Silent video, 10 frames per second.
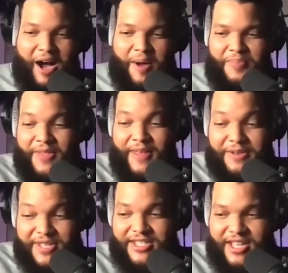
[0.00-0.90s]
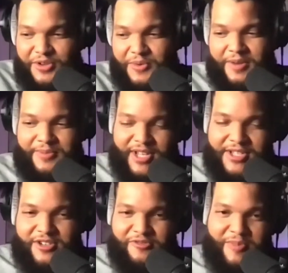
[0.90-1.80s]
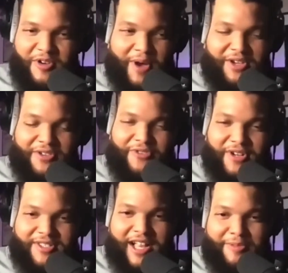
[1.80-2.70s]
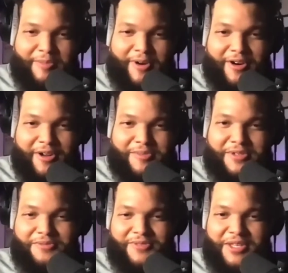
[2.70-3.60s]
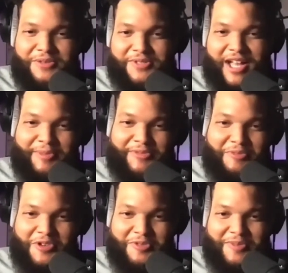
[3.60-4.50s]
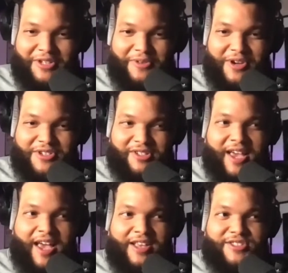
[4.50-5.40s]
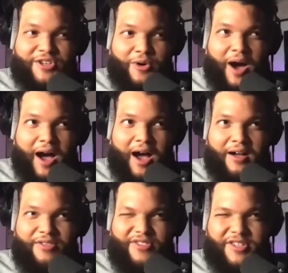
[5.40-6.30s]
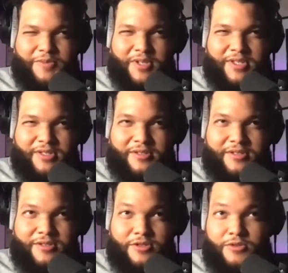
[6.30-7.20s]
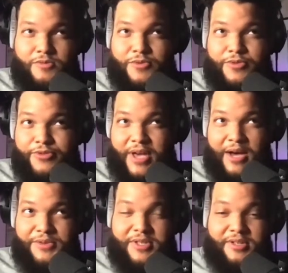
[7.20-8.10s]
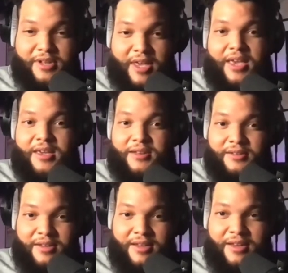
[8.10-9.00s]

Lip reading: And that was actually at the recommendation of my good friend Solomon Parham. So thank you, Solomon, for pushing me in that direction. So this was 2008.